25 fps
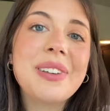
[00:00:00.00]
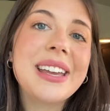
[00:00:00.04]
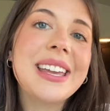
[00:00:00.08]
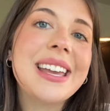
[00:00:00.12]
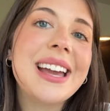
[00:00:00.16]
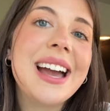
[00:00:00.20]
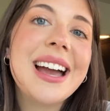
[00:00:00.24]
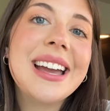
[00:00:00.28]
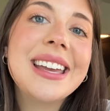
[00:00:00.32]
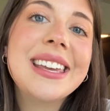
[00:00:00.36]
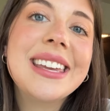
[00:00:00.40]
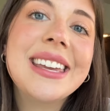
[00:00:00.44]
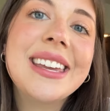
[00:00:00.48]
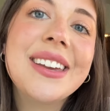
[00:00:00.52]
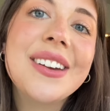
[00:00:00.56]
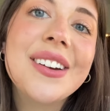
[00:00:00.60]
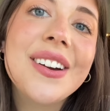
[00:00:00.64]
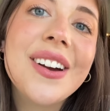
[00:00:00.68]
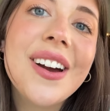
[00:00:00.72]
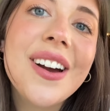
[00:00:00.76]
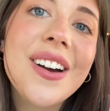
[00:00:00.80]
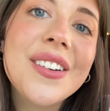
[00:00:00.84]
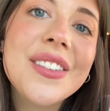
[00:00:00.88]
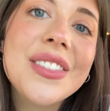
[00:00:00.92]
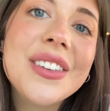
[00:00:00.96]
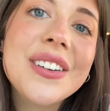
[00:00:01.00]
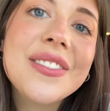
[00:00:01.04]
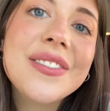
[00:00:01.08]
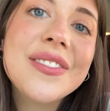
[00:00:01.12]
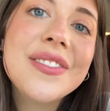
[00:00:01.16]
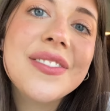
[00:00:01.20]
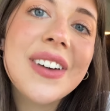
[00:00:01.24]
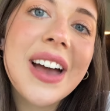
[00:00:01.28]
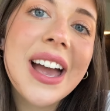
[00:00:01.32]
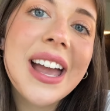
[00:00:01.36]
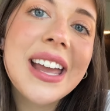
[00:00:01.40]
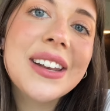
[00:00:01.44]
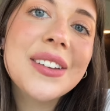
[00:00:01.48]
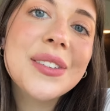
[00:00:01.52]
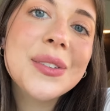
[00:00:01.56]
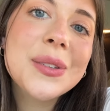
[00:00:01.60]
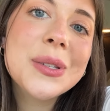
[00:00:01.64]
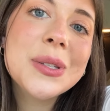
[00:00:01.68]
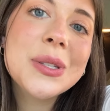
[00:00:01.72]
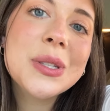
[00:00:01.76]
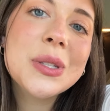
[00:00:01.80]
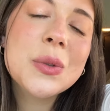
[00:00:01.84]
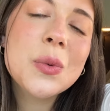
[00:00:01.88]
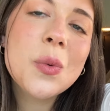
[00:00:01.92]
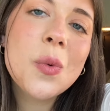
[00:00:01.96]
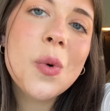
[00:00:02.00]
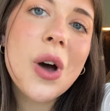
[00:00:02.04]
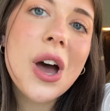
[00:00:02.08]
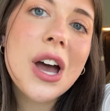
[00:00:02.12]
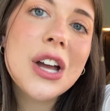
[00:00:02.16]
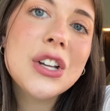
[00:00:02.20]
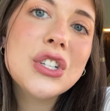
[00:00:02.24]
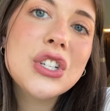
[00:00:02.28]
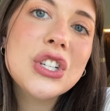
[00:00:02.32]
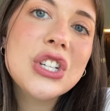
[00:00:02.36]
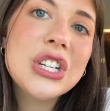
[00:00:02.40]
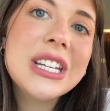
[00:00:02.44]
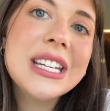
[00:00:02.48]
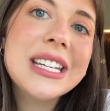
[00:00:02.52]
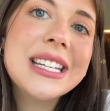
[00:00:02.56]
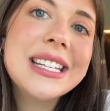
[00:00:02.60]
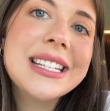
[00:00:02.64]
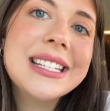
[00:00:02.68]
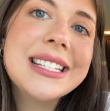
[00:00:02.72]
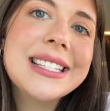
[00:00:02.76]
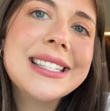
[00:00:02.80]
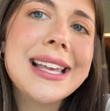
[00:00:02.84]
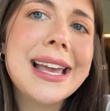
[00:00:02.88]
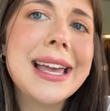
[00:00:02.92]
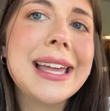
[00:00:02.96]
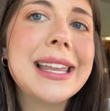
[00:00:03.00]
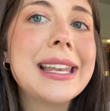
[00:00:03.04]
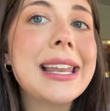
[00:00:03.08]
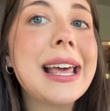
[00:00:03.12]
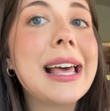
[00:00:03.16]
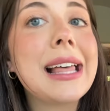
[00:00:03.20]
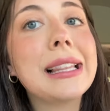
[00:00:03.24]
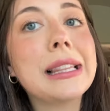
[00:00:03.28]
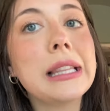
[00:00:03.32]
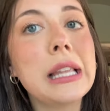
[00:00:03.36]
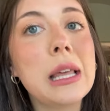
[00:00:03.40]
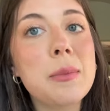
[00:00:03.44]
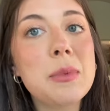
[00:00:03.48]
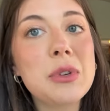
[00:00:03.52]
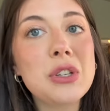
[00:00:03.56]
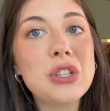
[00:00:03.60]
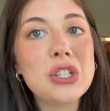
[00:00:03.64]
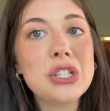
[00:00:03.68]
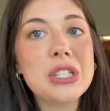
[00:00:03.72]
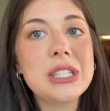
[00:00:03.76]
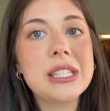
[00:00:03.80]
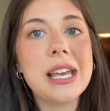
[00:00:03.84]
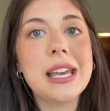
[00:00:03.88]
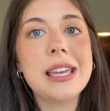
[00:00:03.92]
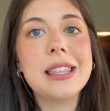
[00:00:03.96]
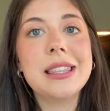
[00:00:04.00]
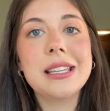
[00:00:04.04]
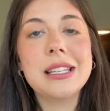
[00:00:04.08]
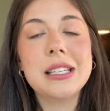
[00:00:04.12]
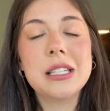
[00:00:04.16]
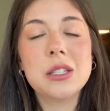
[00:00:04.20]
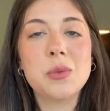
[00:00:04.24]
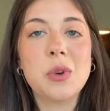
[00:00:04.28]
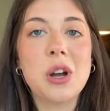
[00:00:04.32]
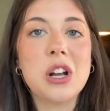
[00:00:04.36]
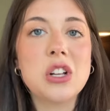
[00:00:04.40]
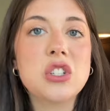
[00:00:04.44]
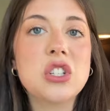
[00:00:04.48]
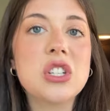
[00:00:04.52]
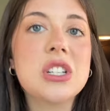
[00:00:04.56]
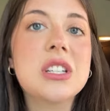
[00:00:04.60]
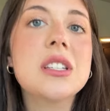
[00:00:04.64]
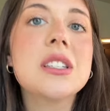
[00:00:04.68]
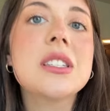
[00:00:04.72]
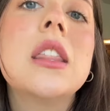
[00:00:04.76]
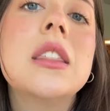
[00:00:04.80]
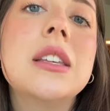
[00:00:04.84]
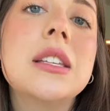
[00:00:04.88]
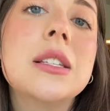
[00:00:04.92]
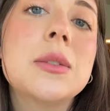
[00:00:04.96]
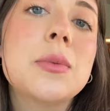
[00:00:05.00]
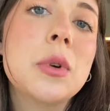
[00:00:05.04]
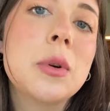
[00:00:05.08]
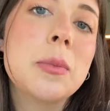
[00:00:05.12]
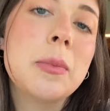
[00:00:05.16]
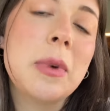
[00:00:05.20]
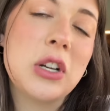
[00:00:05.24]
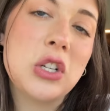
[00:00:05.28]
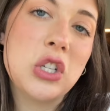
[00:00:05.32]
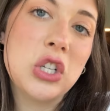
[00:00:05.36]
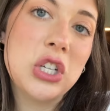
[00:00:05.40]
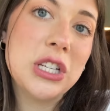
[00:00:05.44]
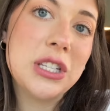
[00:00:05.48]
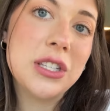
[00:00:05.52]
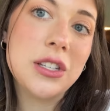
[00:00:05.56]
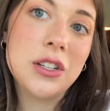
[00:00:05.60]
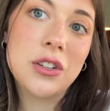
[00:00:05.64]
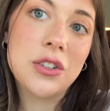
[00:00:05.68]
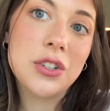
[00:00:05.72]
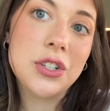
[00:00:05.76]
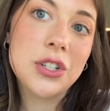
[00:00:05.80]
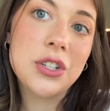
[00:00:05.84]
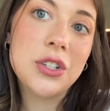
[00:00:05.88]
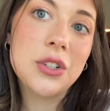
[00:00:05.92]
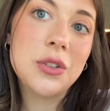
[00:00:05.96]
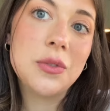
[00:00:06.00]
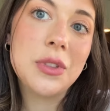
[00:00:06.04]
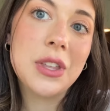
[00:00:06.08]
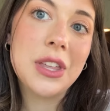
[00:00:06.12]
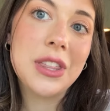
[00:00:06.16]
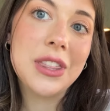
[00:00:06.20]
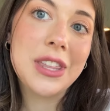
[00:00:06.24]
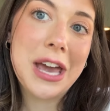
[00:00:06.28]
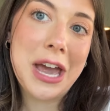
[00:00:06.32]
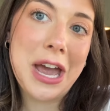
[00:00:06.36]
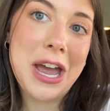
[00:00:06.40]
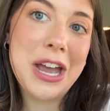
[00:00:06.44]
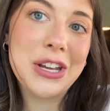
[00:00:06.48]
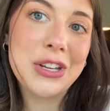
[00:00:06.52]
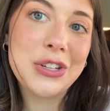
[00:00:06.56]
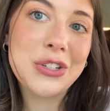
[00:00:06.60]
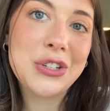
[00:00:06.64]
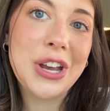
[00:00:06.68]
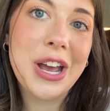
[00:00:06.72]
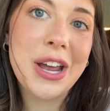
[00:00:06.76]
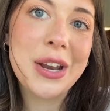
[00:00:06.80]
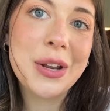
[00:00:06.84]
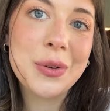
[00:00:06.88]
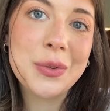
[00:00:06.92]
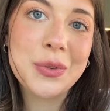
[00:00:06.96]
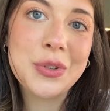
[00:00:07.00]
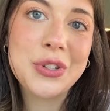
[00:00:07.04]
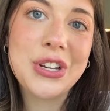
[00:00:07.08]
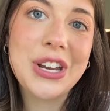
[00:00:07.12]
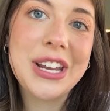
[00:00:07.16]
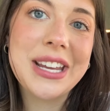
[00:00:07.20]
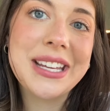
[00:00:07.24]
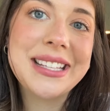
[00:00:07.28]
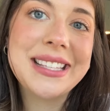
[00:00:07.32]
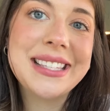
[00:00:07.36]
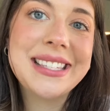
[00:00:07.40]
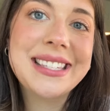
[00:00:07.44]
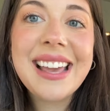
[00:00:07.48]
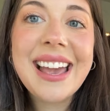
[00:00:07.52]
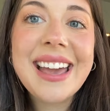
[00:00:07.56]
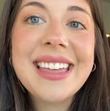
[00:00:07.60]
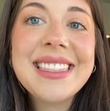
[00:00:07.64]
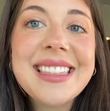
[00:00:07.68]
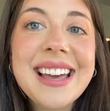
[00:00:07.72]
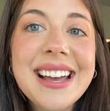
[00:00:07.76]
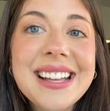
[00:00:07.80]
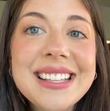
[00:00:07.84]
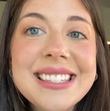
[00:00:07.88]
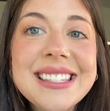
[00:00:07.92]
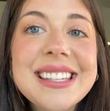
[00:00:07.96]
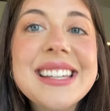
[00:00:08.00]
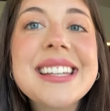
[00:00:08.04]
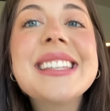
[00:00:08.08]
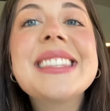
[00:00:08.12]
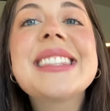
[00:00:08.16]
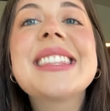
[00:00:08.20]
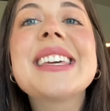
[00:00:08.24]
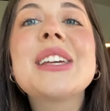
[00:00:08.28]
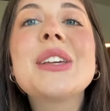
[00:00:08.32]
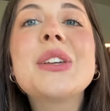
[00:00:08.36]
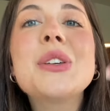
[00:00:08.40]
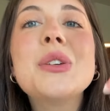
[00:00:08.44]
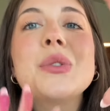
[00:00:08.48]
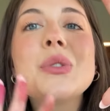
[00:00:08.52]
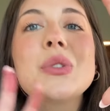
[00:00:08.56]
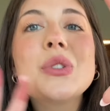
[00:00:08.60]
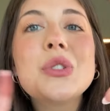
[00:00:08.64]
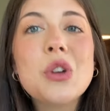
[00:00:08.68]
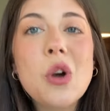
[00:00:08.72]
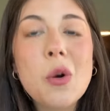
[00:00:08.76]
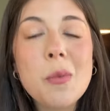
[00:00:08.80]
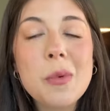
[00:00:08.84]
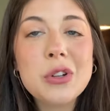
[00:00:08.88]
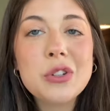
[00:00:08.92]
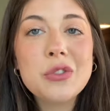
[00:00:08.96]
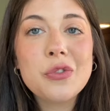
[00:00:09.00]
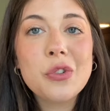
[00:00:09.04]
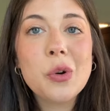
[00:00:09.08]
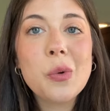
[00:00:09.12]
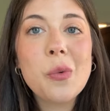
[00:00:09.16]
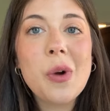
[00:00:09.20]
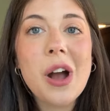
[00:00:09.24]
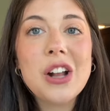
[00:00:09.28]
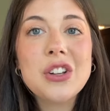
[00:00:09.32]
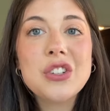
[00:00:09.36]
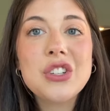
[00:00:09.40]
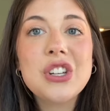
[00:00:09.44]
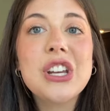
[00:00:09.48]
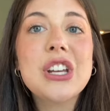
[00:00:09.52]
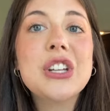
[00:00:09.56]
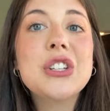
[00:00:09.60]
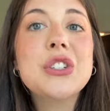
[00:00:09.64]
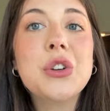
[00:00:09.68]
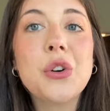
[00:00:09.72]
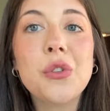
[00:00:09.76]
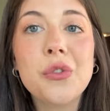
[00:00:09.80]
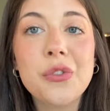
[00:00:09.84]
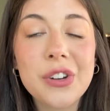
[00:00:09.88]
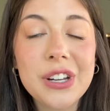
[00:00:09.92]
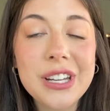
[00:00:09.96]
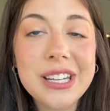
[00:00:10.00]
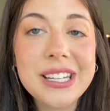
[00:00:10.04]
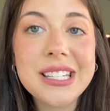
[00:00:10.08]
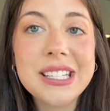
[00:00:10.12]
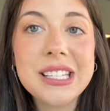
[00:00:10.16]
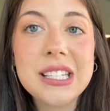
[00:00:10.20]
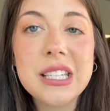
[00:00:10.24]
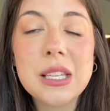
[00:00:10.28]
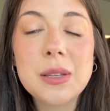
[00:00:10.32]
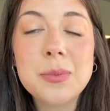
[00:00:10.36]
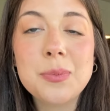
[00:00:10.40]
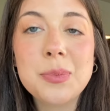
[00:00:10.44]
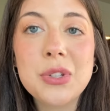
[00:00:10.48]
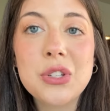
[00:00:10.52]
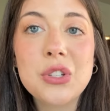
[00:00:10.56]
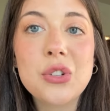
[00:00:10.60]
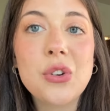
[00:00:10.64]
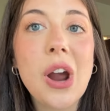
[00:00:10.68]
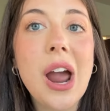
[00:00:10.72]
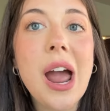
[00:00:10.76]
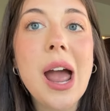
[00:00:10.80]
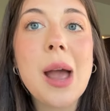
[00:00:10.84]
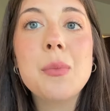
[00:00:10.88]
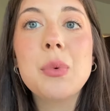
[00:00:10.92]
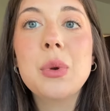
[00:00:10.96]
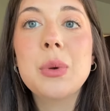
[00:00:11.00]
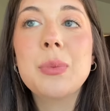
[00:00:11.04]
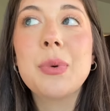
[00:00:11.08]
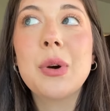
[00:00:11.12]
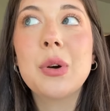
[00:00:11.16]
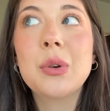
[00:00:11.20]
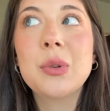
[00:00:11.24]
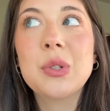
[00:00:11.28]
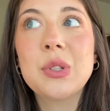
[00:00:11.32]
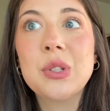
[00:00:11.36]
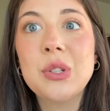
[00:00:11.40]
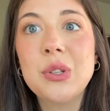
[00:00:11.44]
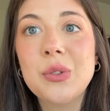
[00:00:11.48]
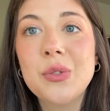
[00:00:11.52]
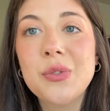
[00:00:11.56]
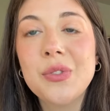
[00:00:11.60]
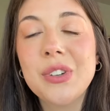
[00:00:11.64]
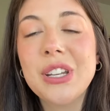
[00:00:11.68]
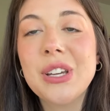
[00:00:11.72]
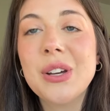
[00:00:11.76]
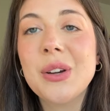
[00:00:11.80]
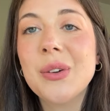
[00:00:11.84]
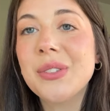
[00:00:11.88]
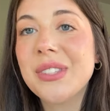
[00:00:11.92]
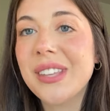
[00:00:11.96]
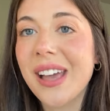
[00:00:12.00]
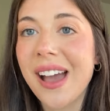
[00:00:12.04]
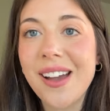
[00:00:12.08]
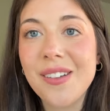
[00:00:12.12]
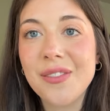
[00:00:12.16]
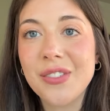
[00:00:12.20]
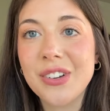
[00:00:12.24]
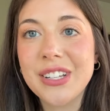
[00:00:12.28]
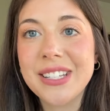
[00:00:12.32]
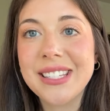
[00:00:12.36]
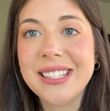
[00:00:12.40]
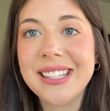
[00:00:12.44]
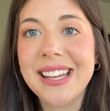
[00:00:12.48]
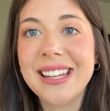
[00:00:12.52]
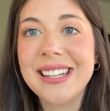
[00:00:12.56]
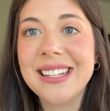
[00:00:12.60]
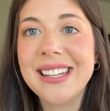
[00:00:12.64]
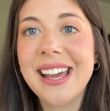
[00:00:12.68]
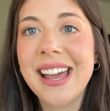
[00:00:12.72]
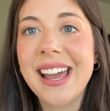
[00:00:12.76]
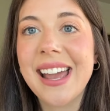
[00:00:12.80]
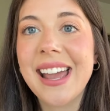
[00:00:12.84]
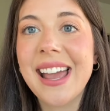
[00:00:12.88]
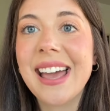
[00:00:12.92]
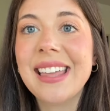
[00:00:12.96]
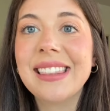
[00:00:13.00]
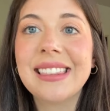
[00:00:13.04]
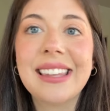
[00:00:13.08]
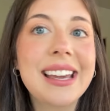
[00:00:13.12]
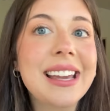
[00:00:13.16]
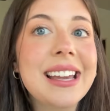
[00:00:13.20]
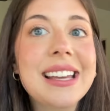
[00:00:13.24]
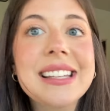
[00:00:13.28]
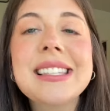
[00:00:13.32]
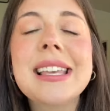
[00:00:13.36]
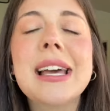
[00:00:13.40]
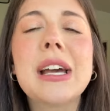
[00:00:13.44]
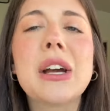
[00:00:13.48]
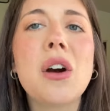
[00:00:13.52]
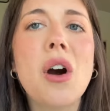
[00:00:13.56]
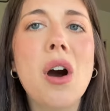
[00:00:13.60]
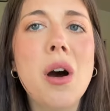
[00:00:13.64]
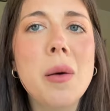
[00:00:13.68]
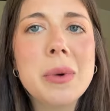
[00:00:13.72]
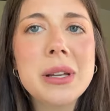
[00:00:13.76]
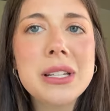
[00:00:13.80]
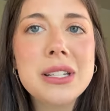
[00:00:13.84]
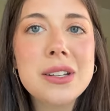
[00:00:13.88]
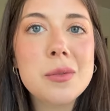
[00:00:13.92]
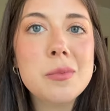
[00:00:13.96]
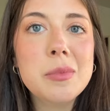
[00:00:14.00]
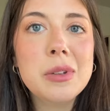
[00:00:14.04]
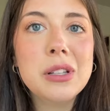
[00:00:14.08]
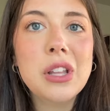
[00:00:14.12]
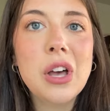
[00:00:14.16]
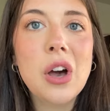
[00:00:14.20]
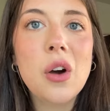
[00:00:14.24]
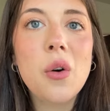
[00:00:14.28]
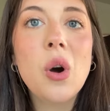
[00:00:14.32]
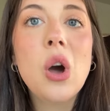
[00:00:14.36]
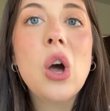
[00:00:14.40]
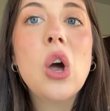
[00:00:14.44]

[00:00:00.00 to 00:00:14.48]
yeah, here are the final swatches. And let me just say, these swatches, these were much easier to do than the eyeshadow shades. And that's it. Thank you so much for watching. Don't forget to subscribe. We post new videos every Sunday. And like I said, comment down below